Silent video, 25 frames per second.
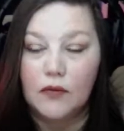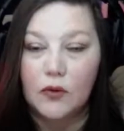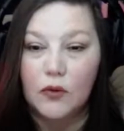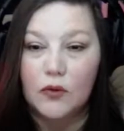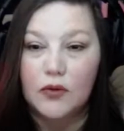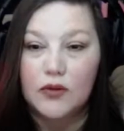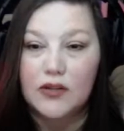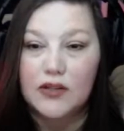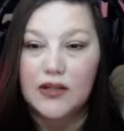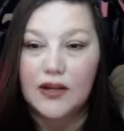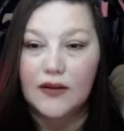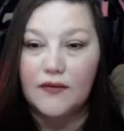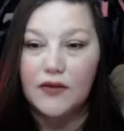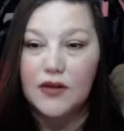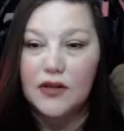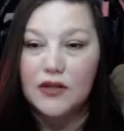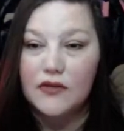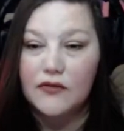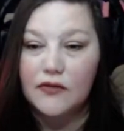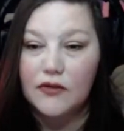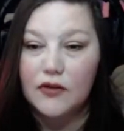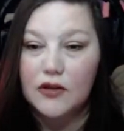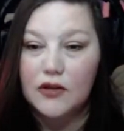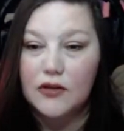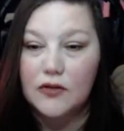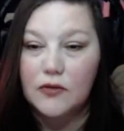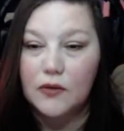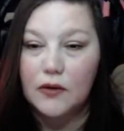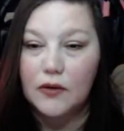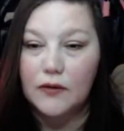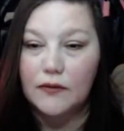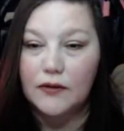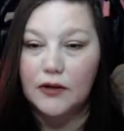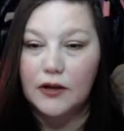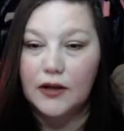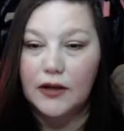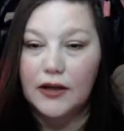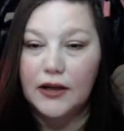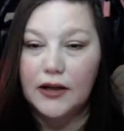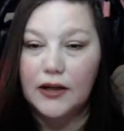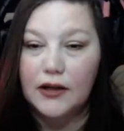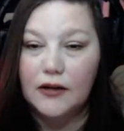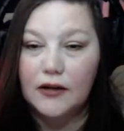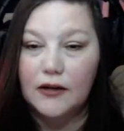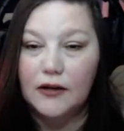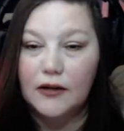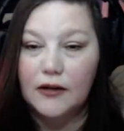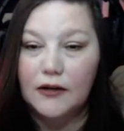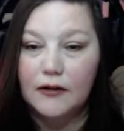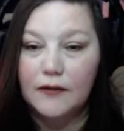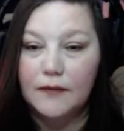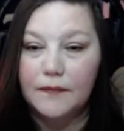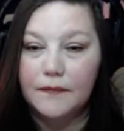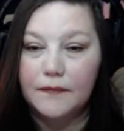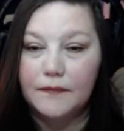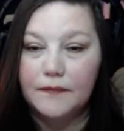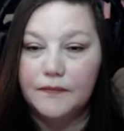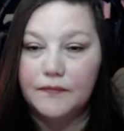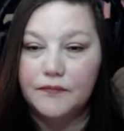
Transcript: We'll save this for this one over here.